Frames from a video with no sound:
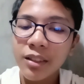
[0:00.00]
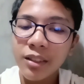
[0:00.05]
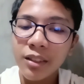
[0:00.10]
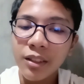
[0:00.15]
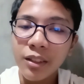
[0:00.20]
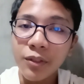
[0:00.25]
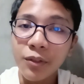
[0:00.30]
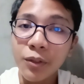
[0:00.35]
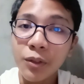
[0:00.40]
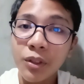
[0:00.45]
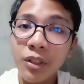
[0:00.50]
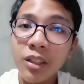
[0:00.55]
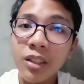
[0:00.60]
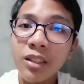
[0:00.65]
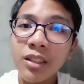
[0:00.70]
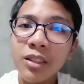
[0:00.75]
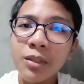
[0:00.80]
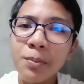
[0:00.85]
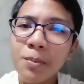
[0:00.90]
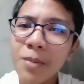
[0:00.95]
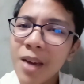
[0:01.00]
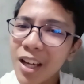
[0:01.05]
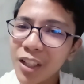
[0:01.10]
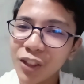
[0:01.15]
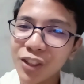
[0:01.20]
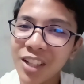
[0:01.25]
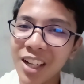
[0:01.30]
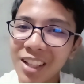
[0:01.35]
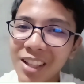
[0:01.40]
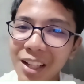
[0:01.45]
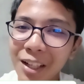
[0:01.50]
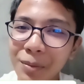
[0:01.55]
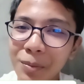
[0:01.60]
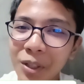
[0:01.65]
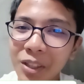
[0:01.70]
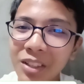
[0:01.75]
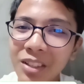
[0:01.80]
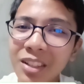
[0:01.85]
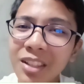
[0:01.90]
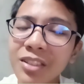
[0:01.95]
if you did smash that like
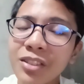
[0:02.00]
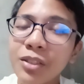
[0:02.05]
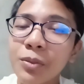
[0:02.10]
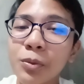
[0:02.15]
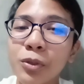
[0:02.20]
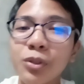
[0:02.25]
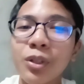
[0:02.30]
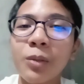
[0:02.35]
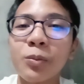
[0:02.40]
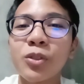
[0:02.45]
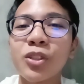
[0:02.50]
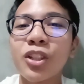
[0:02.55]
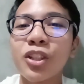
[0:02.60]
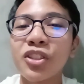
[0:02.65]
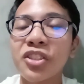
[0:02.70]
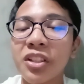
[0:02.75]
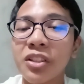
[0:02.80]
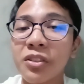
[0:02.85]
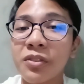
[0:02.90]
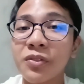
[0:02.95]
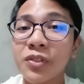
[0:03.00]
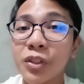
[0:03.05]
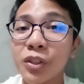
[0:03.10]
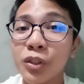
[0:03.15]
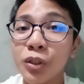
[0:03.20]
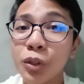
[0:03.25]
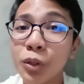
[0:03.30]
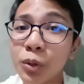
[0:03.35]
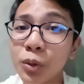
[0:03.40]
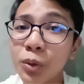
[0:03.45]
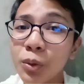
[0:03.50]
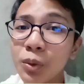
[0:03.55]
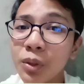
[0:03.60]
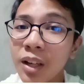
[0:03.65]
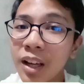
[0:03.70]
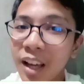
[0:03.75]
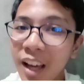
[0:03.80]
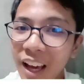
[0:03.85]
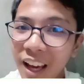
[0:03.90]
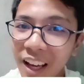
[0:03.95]
button and subscribe to the channel if you're new
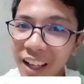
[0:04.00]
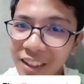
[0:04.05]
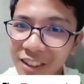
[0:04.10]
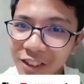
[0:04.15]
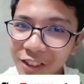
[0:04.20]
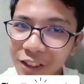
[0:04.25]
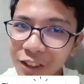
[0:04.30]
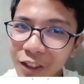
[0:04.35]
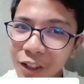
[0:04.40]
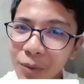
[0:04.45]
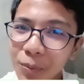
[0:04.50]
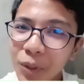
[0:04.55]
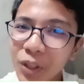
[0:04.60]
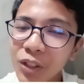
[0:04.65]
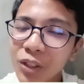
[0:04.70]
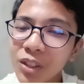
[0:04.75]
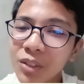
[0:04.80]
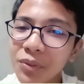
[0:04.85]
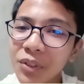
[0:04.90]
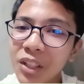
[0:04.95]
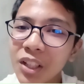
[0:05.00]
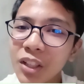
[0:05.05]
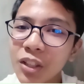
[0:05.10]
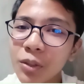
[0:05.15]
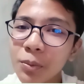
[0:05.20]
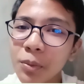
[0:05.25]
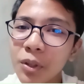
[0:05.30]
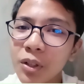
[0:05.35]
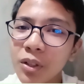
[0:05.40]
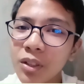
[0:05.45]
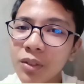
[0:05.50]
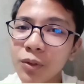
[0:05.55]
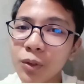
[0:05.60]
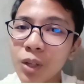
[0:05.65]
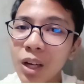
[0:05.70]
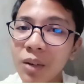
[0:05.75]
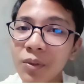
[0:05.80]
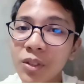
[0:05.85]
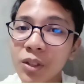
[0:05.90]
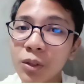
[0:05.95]
and turn on my notification bell if you
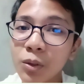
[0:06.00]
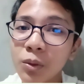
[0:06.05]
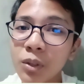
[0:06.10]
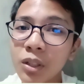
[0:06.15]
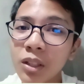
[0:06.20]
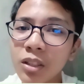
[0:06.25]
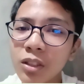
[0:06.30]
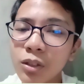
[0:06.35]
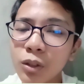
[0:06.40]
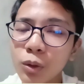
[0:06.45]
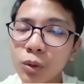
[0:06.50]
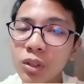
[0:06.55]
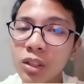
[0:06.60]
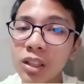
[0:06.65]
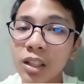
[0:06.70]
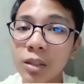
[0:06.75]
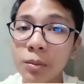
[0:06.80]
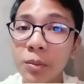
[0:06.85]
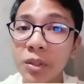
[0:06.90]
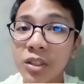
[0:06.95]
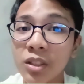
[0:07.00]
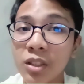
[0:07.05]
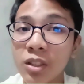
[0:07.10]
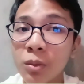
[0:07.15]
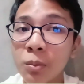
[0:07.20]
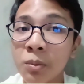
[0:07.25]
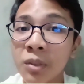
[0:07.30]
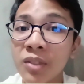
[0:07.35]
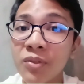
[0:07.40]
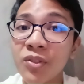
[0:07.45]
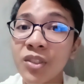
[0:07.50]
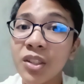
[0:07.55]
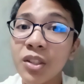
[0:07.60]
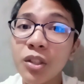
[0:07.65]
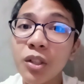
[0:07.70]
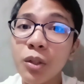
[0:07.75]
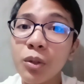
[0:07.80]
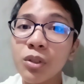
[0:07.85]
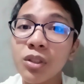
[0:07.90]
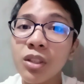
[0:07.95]
haven't already so you cannot miss any of my videos